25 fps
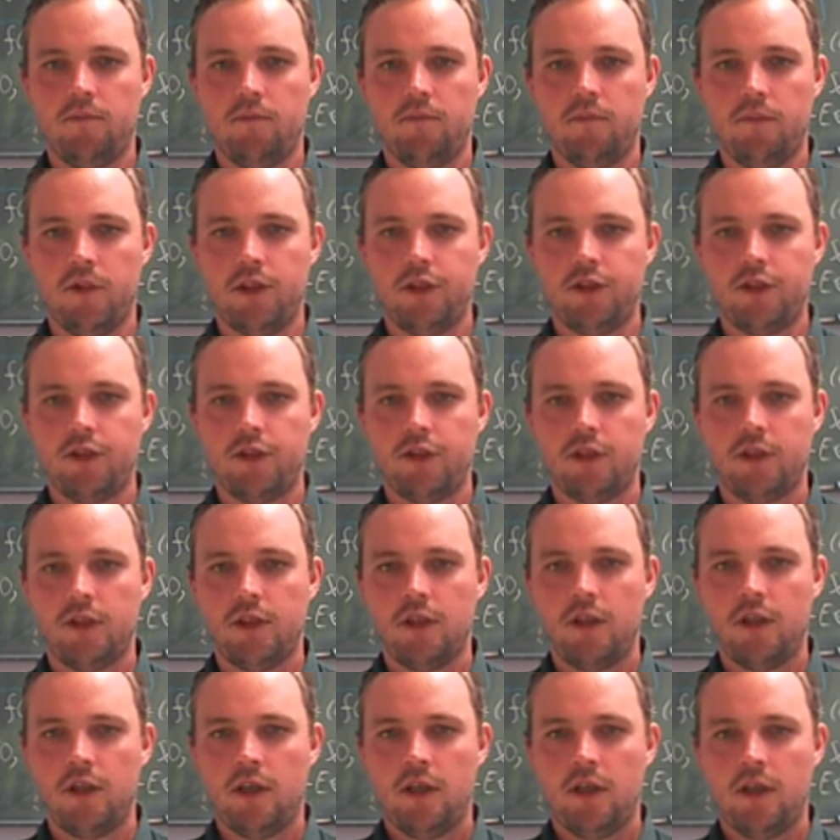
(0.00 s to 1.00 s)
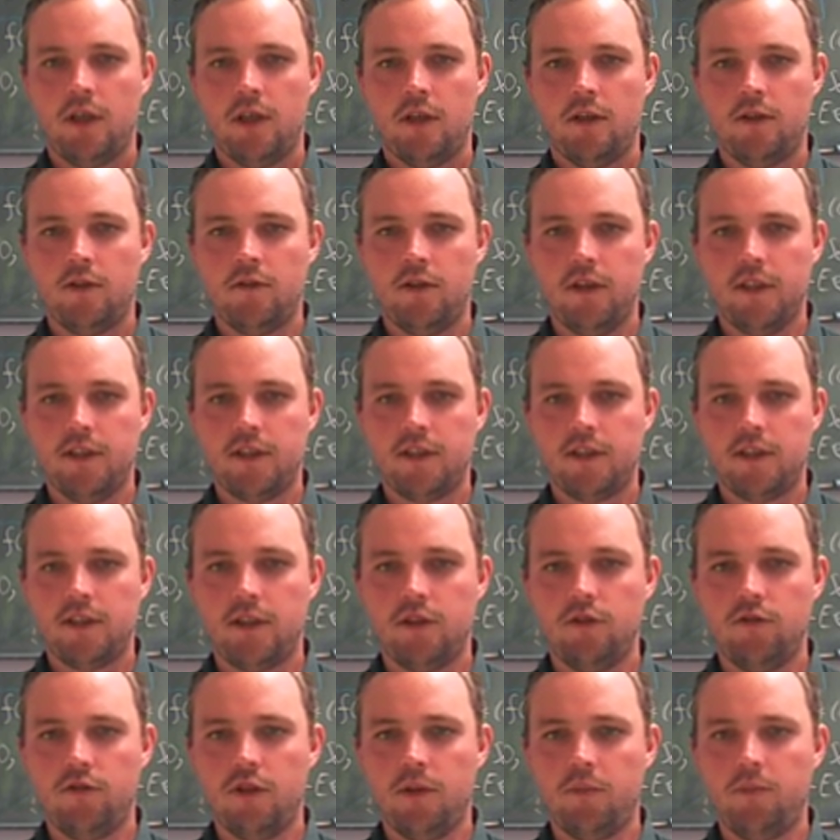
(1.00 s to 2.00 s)
much less
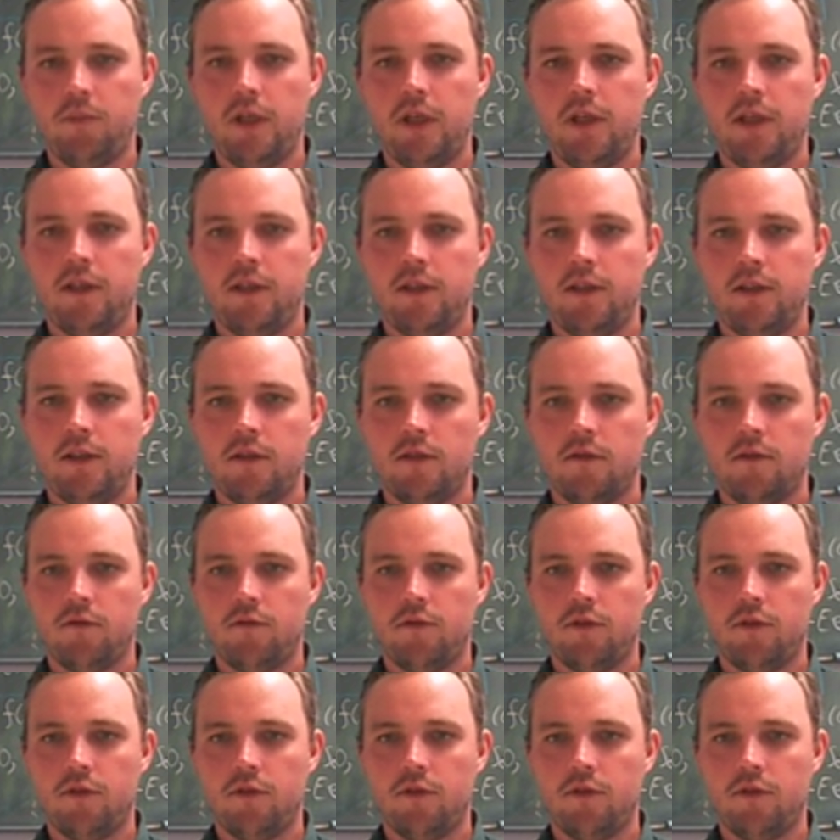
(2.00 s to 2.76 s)
suitability